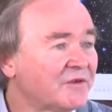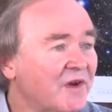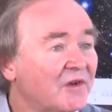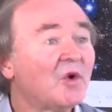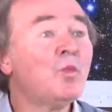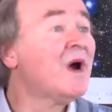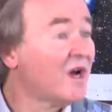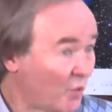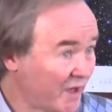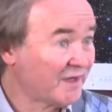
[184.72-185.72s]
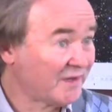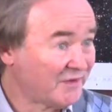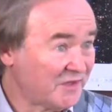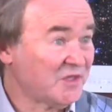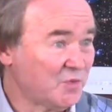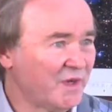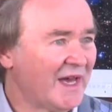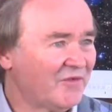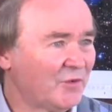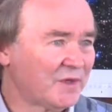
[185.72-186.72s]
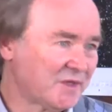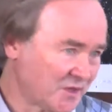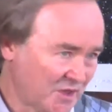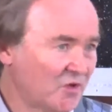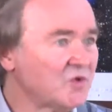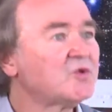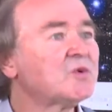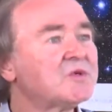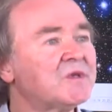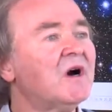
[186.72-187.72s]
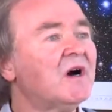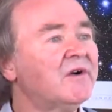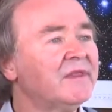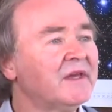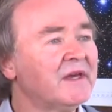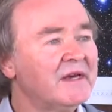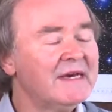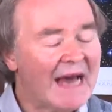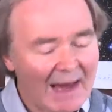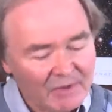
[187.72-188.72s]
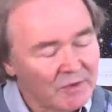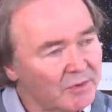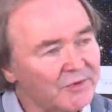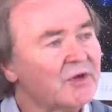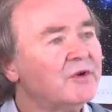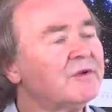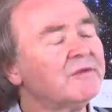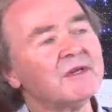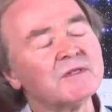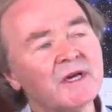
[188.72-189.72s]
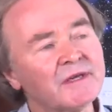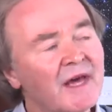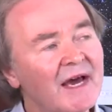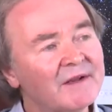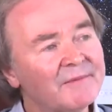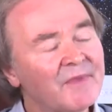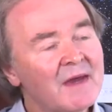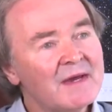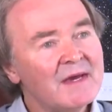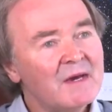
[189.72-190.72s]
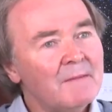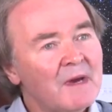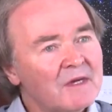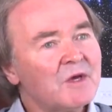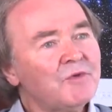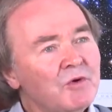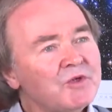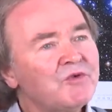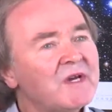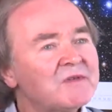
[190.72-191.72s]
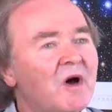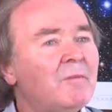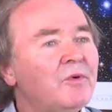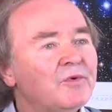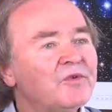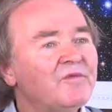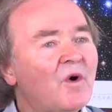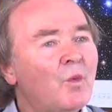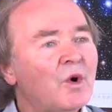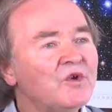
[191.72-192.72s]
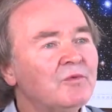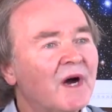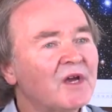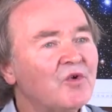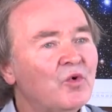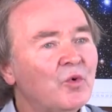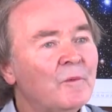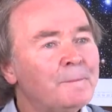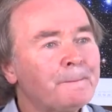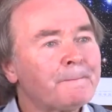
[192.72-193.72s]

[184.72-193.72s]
effects on where we exist. We have to exist close to a star in the habitable zone and things like that. So those are examples of what you might call